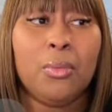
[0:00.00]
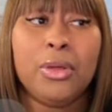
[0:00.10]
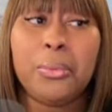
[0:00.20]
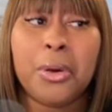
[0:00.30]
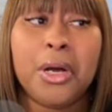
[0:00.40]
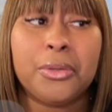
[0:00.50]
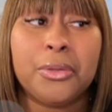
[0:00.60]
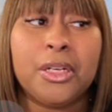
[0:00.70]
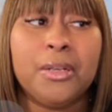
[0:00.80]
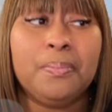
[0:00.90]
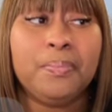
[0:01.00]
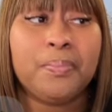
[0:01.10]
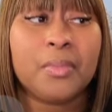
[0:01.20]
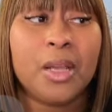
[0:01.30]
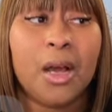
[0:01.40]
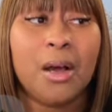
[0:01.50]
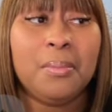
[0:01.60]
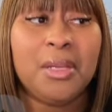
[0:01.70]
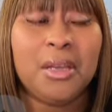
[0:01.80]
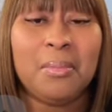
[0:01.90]
We were huddled up,
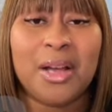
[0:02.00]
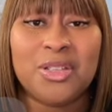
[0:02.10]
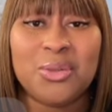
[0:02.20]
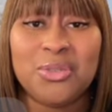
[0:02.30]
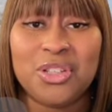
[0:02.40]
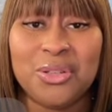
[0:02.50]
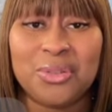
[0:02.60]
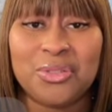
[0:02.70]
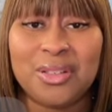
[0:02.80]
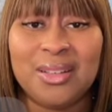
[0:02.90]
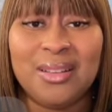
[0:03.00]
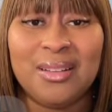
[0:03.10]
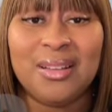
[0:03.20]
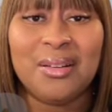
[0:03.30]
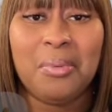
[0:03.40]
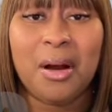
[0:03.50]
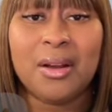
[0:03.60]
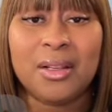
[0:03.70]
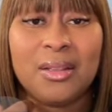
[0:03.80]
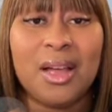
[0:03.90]
me and my two children, in the
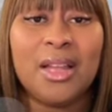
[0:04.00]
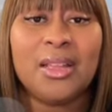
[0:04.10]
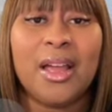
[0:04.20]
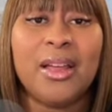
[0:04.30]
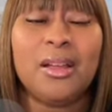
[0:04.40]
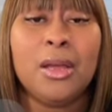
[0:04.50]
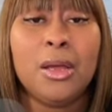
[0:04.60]
parking lot like